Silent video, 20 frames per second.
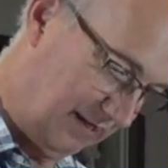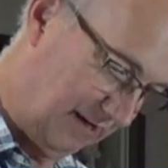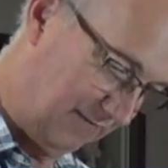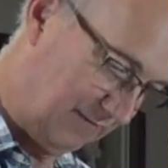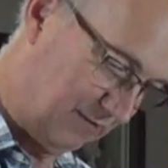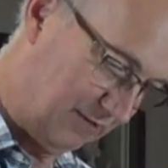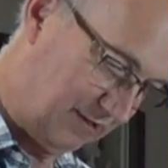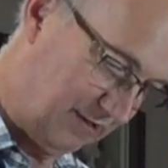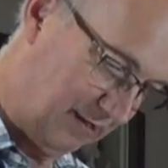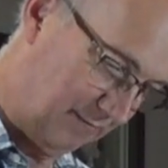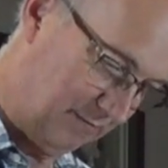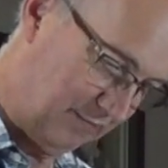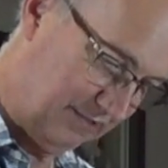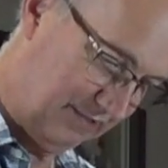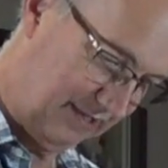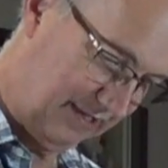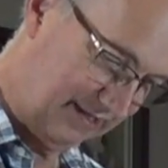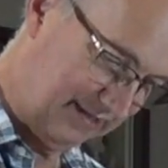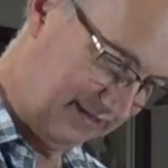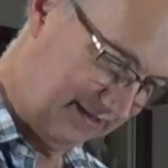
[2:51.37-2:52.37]
after a couple
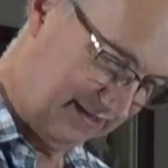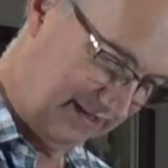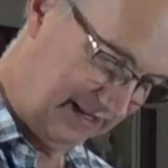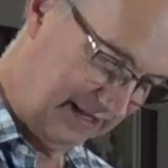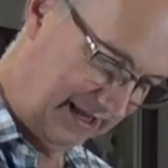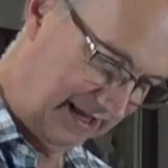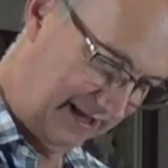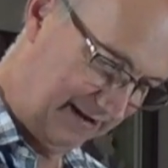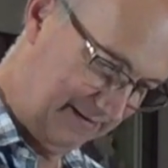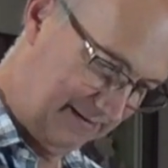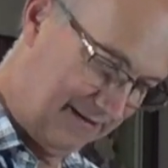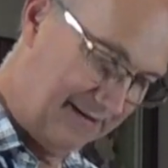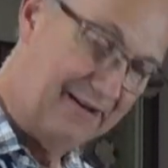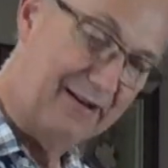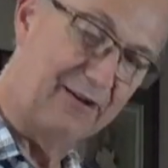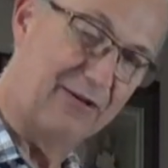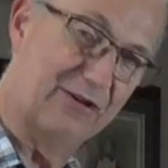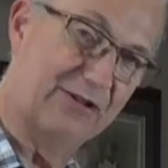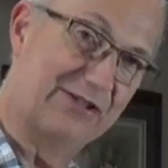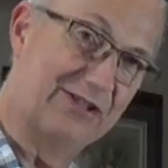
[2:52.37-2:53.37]
slices of that.
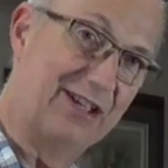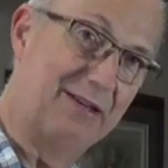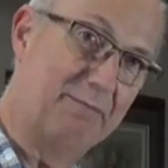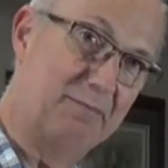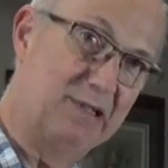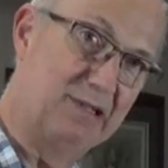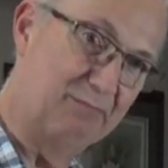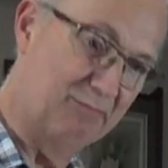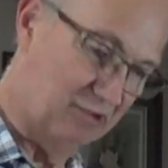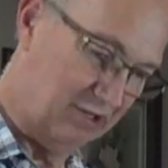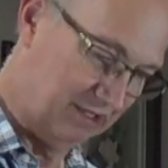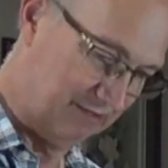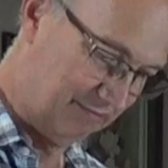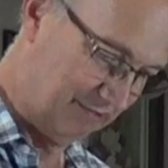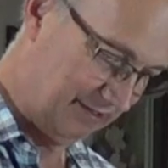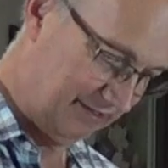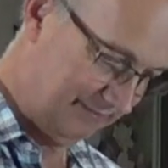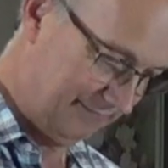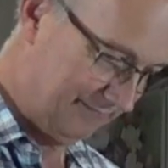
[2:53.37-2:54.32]
Of course, some being bread already.